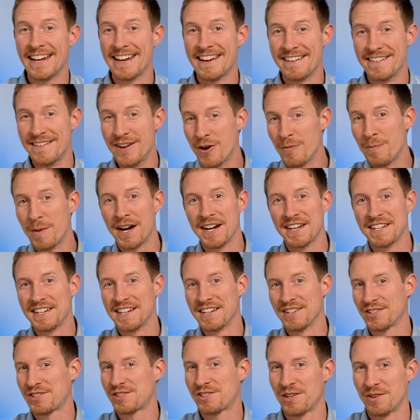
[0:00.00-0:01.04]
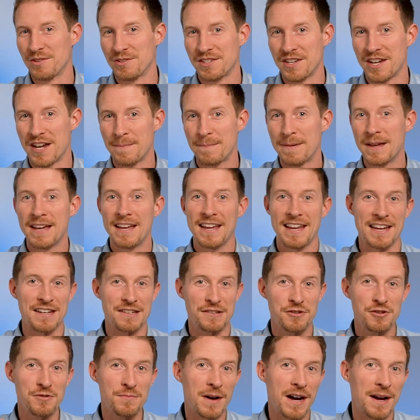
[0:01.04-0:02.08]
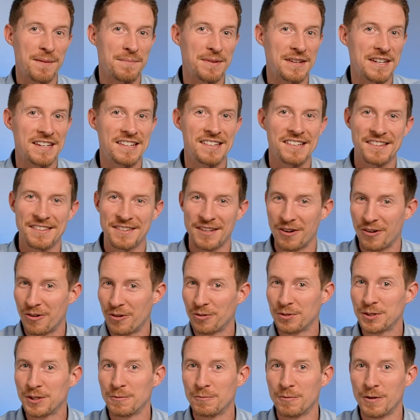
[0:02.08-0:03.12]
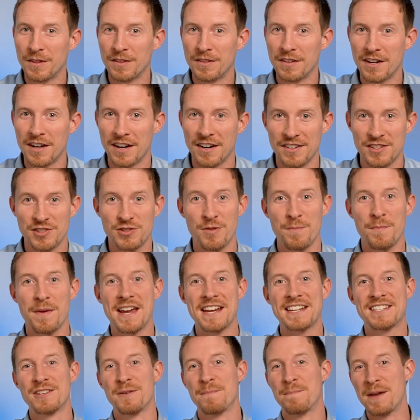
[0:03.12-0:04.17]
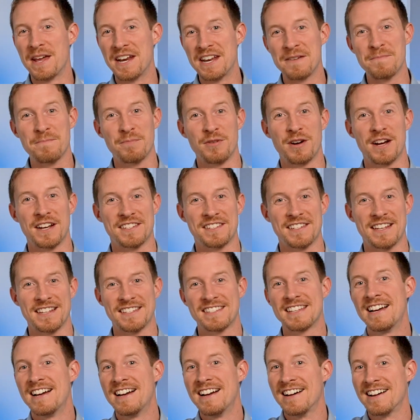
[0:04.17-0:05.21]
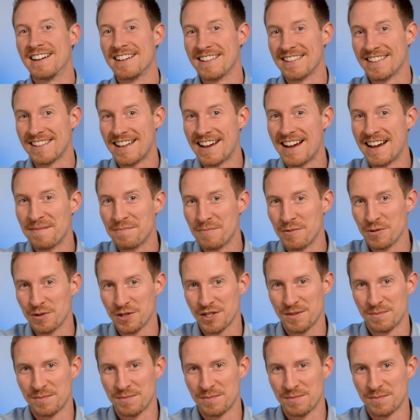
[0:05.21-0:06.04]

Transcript: and nobody else shows up and you might be the only one there. So it makes the bidding process a lot more